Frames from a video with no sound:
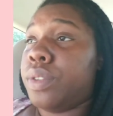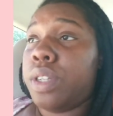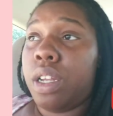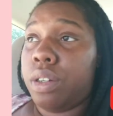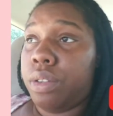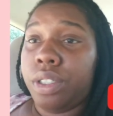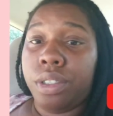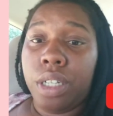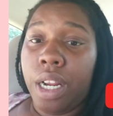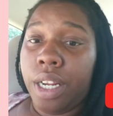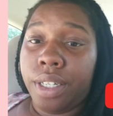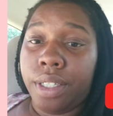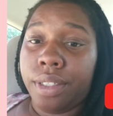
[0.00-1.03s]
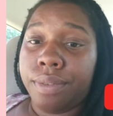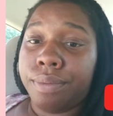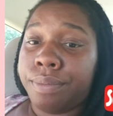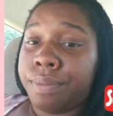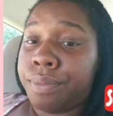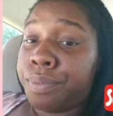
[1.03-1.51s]
I don't entertain it.
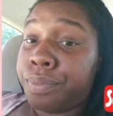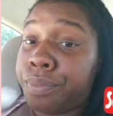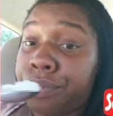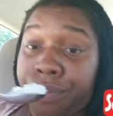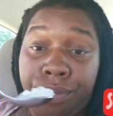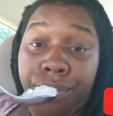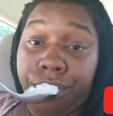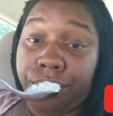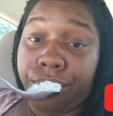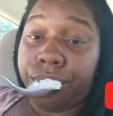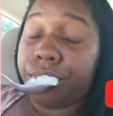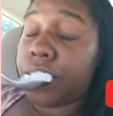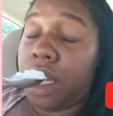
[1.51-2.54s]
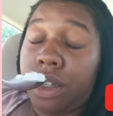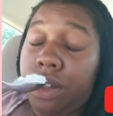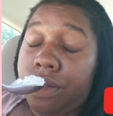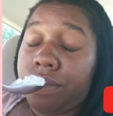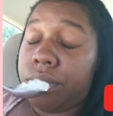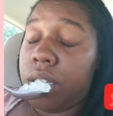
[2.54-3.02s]
I
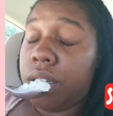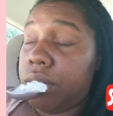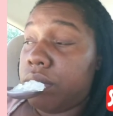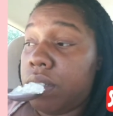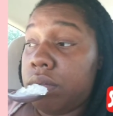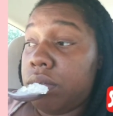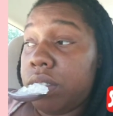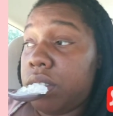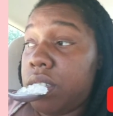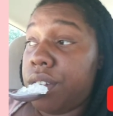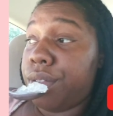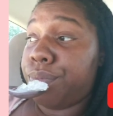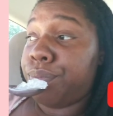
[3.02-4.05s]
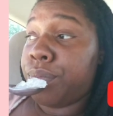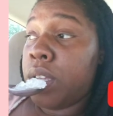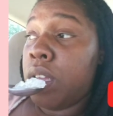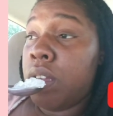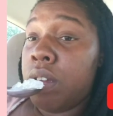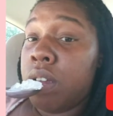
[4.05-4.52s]
don't entertain it.
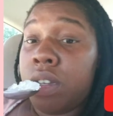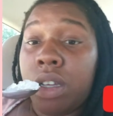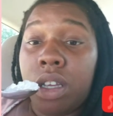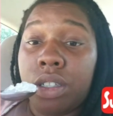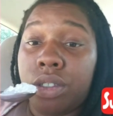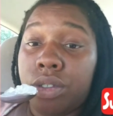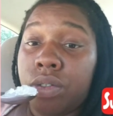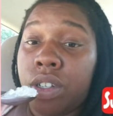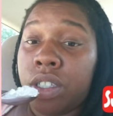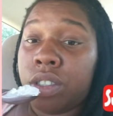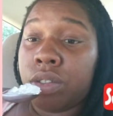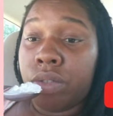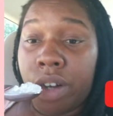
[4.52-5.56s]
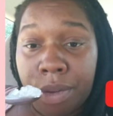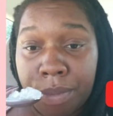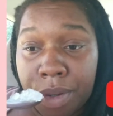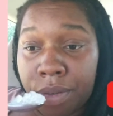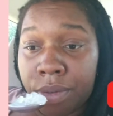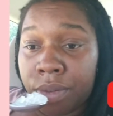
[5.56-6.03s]
In the street
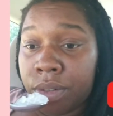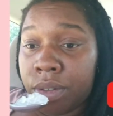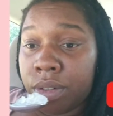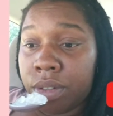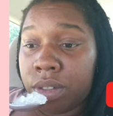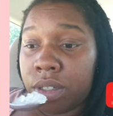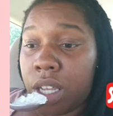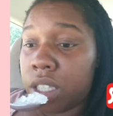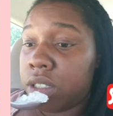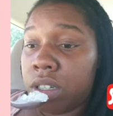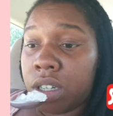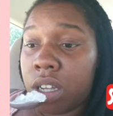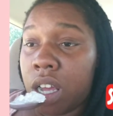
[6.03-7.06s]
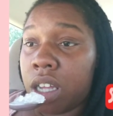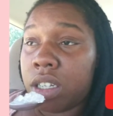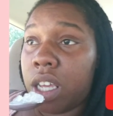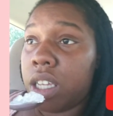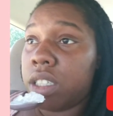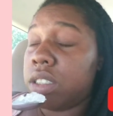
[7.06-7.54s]
screaming. Like she done got,
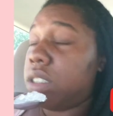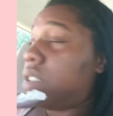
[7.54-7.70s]
I